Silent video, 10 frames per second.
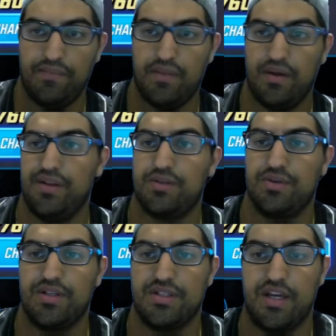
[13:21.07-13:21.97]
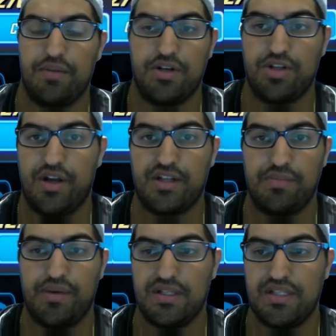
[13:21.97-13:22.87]
This one doesn't take much thought to
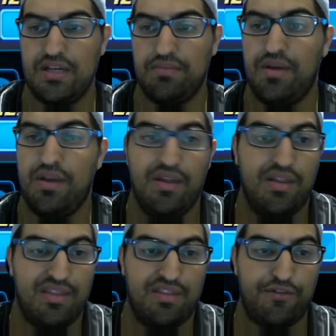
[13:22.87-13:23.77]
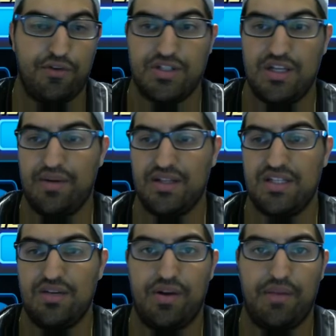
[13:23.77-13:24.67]
pick a team. The first team I
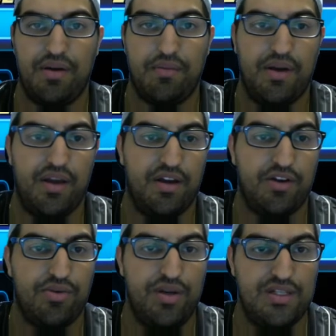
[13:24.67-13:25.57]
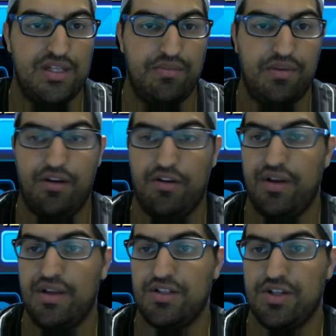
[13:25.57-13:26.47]
see when I pick my Kree team here
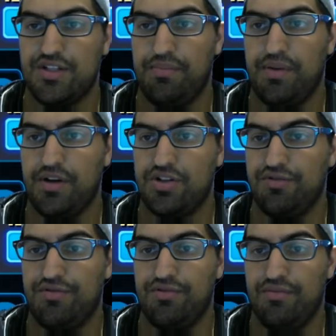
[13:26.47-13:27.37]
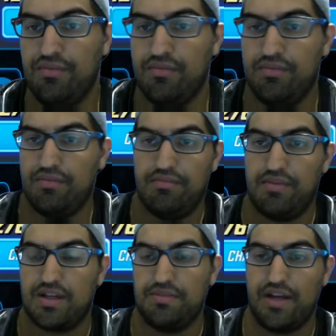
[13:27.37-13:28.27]
is just a bunch of
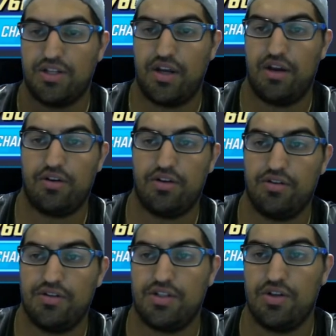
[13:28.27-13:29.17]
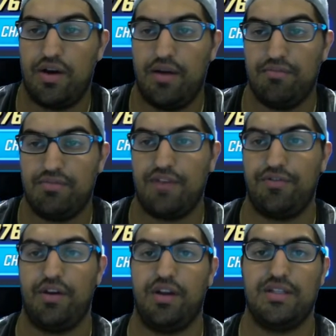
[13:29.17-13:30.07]
mixed-matched characters, so I'm
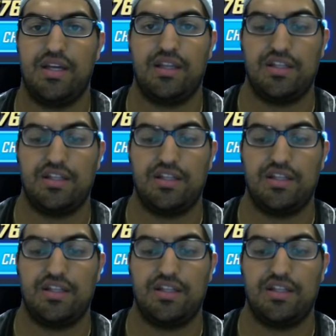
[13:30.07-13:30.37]
definitely going to take this